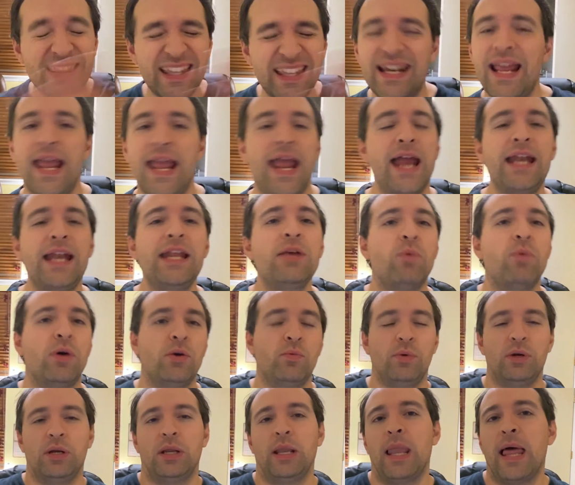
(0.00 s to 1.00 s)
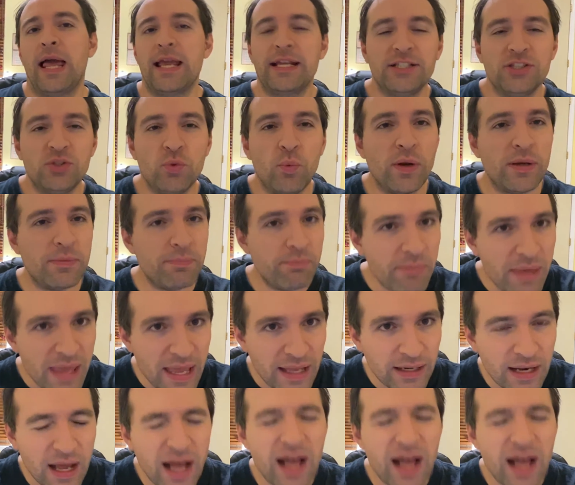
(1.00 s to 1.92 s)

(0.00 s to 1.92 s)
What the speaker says: than anyone would like to admit.